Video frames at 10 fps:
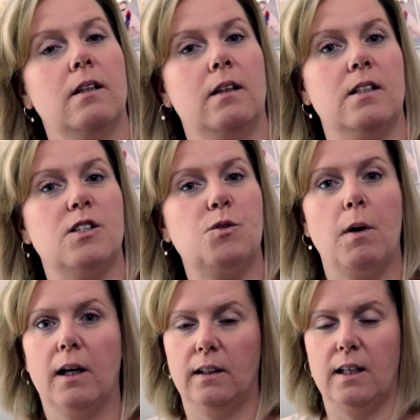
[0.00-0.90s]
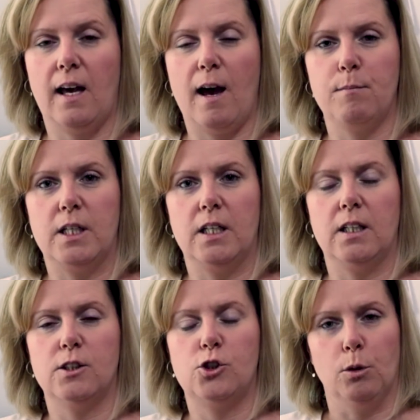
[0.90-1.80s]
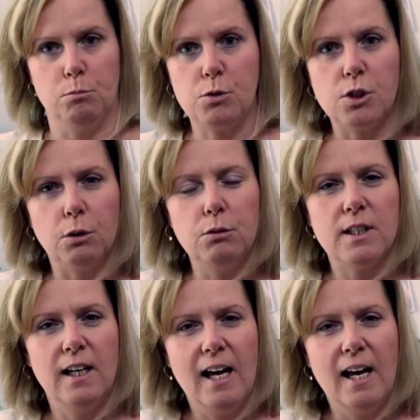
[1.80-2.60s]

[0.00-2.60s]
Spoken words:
the Smiley Abby jumpsuit,